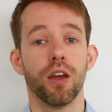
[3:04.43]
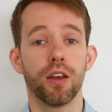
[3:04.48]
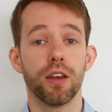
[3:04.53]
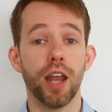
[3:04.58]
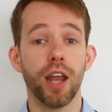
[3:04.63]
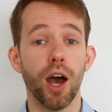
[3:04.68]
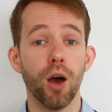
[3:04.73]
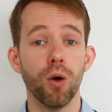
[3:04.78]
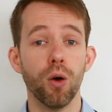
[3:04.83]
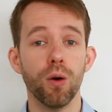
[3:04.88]

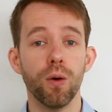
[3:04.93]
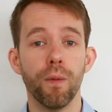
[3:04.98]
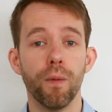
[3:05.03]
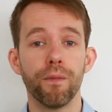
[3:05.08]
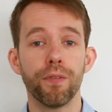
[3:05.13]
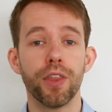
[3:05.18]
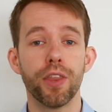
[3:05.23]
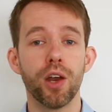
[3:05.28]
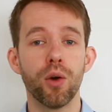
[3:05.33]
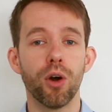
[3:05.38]
Now,
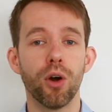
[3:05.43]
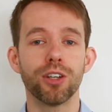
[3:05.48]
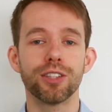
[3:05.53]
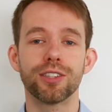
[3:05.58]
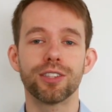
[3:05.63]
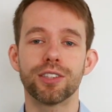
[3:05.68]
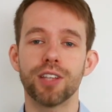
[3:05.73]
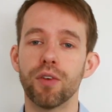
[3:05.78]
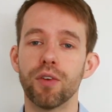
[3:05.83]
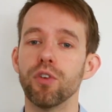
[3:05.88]
there are
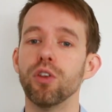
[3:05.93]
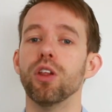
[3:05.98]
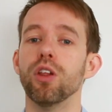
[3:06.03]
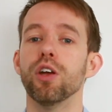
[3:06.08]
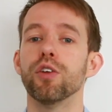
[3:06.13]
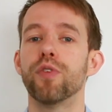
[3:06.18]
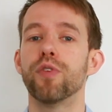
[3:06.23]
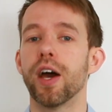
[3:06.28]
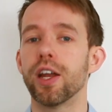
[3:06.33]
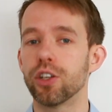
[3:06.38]
several
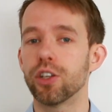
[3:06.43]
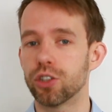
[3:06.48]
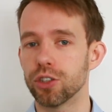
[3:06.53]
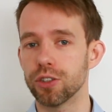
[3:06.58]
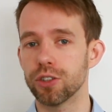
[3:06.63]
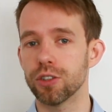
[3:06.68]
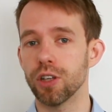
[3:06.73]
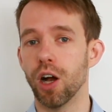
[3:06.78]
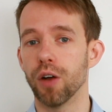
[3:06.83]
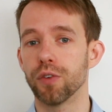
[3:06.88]

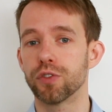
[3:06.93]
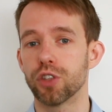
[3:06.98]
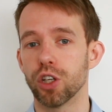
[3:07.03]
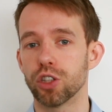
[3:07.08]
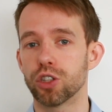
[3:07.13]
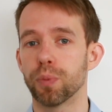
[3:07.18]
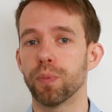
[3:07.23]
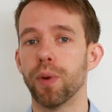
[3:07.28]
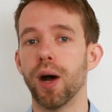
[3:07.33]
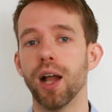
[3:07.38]
advantages of
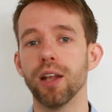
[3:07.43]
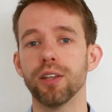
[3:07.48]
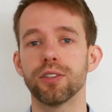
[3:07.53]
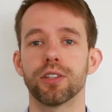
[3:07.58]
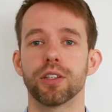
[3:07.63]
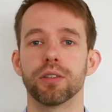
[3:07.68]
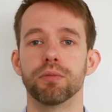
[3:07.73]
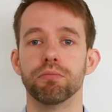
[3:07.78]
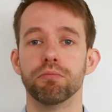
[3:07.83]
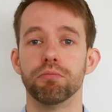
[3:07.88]
such a
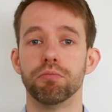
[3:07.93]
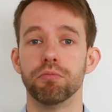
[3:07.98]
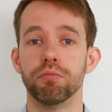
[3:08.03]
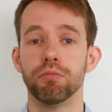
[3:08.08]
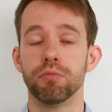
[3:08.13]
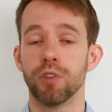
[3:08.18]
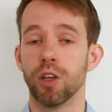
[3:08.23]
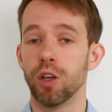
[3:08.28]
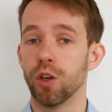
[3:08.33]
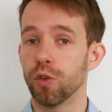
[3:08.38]
policy.
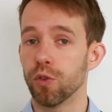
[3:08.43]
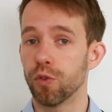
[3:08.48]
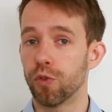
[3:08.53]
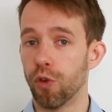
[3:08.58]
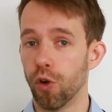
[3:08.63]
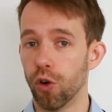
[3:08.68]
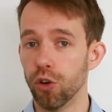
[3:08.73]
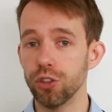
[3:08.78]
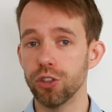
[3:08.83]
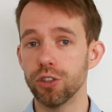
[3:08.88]

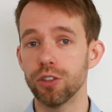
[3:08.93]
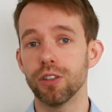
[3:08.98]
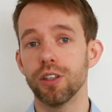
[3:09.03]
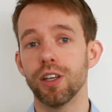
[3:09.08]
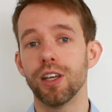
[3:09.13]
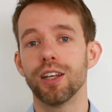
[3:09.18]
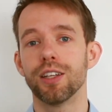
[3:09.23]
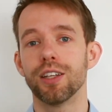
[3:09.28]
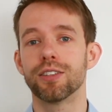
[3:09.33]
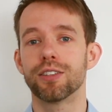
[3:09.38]
First,
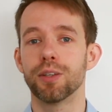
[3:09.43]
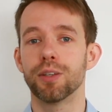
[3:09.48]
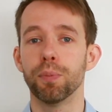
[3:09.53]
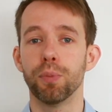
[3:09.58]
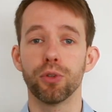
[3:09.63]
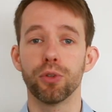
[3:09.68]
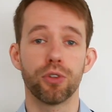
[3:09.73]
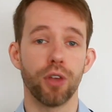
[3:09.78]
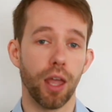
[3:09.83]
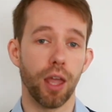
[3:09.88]
it is
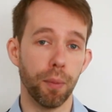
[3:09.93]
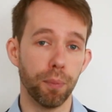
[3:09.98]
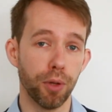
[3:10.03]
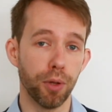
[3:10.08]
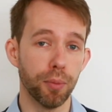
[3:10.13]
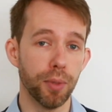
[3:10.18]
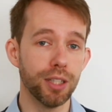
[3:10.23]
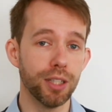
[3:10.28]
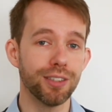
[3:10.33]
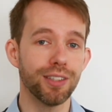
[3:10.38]
simple to
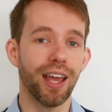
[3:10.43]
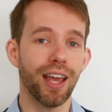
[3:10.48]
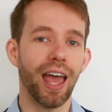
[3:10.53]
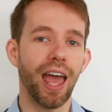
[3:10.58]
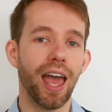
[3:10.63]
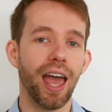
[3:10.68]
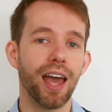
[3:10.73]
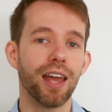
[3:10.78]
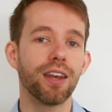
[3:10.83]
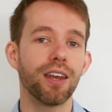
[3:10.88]
implement
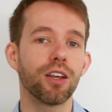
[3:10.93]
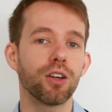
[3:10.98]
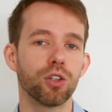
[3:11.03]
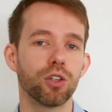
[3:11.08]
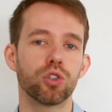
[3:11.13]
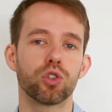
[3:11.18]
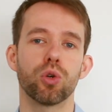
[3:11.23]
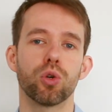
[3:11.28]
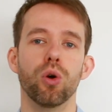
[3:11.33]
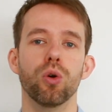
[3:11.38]
and
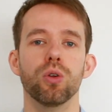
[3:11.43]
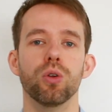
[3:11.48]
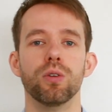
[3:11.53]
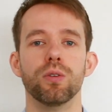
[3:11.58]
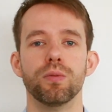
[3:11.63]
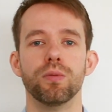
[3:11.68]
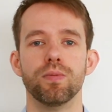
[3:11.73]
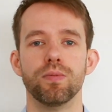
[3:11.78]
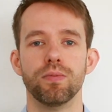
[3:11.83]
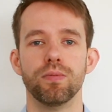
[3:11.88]
control.
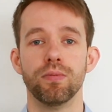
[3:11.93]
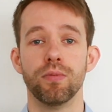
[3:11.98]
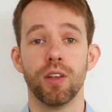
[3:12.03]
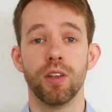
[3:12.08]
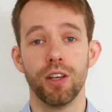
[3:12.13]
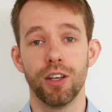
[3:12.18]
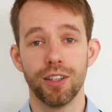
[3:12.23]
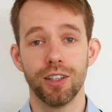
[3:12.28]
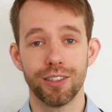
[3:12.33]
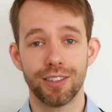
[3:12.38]

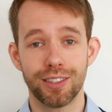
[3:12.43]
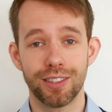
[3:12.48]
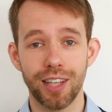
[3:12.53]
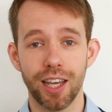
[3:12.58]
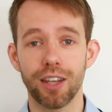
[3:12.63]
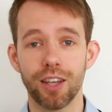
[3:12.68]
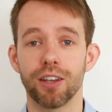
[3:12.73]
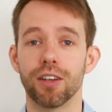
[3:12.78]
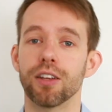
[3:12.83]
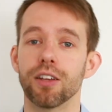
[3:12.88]

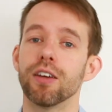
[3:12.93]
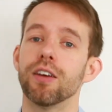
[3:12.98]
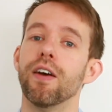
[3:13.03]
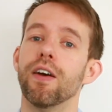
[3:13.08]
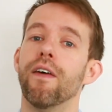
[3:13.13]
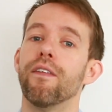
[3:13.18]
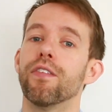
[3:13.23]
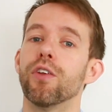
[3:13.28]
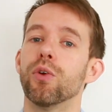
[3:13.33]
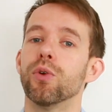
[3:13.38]
Second,
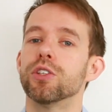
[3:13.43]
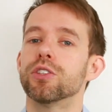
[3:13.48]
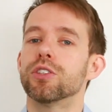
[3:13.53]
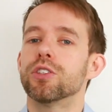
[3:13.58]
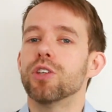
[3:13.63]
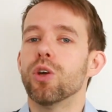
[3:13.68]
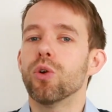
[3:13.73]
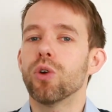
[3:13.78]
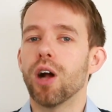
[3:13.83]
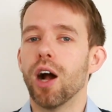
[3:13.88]
there is
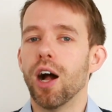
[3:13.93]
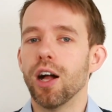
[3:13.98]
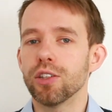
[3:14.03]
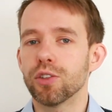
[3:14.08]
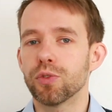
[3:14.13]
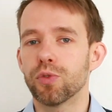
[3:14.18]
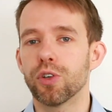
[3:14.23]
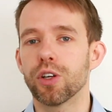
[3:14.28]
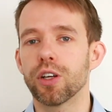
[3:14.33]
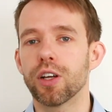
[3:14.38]
no
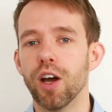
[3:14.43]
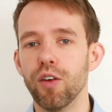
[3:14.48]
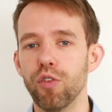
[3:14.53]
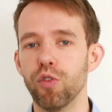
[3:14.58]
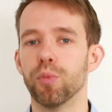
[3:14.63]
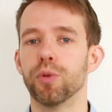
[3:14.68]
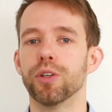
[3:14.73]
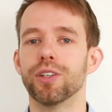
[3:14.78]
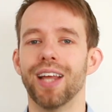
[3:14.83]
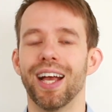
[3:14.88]
cost for the
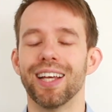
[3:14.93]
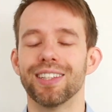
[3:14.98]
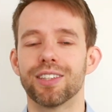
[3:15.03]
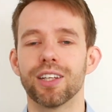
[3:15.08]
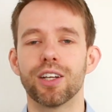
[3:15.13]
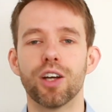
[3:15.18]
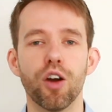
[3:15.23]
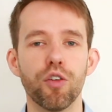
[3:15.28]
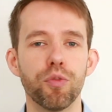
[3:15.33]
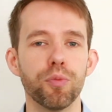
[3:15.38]
government as the
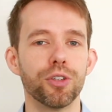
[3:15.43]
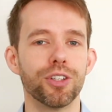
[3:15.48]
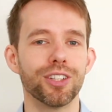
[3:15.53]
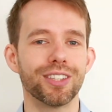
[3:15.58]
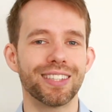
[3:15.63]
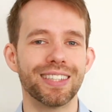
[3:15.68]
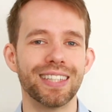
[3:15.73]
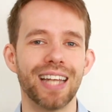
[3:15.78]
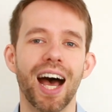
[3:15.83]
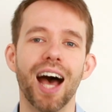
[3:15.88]
government
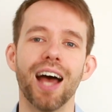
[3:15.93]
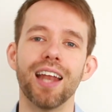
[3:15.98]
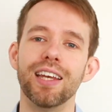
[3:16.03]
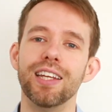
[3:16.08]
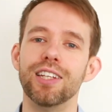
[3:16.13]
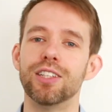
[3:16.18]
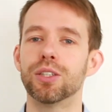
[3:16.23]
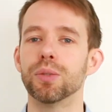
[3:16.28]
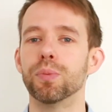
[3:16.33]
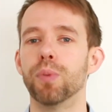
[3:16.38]
does not
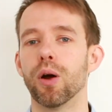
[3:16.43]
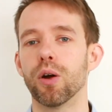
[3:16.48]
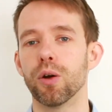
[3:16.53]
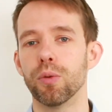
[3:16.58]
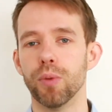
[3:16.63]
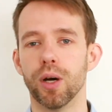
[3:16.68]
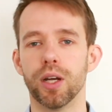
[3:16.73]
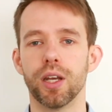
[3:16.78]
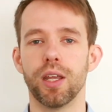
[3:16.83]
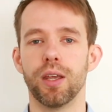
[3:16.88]
need to borrow
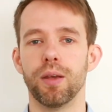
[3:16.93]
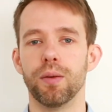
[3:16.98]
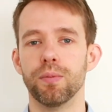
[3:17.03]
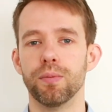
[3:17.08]
money.